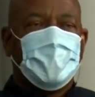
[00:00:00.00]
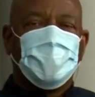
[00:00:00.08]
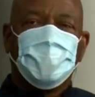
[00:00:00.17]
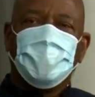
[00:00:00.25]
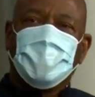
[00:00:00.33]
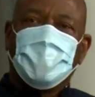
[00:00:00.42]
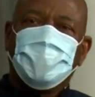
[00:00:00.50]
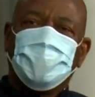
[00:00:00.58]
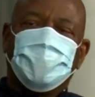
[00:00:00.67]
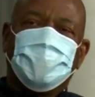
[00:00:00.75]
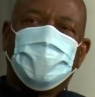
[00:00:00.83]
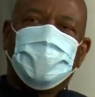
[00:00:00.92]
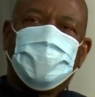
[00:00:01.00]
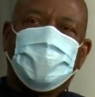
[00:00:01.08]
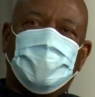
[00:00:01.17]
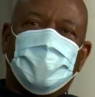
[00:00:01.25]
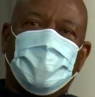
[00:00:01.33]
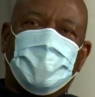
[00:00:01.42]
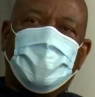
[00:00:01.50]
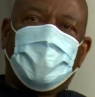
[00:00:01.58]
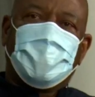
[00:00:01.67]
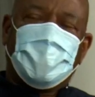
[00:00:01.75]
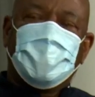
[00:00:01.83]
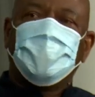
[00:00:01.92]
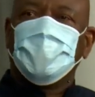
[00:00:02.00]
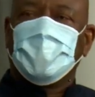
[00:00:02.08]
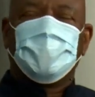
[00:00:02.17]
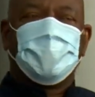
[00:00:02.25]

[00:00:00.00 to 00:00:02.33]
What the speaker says: do we want to engage with a